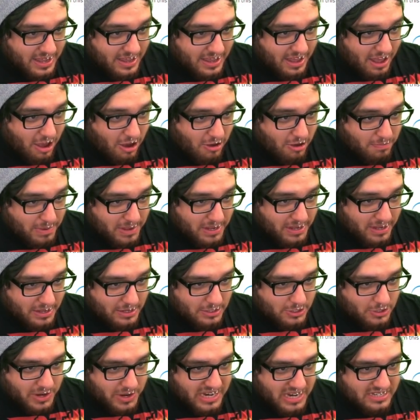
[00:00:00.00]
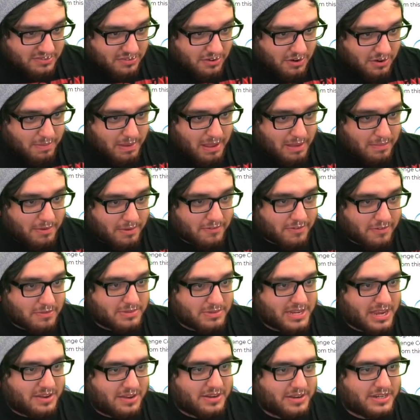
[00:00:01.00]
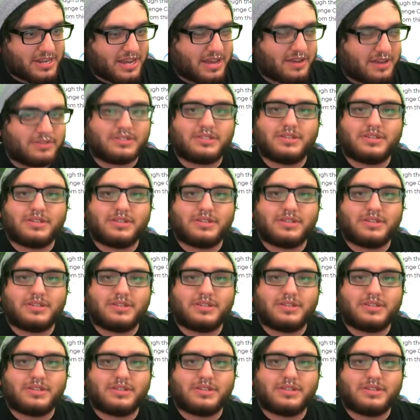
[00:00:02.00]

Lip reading: helping transport people from town to town.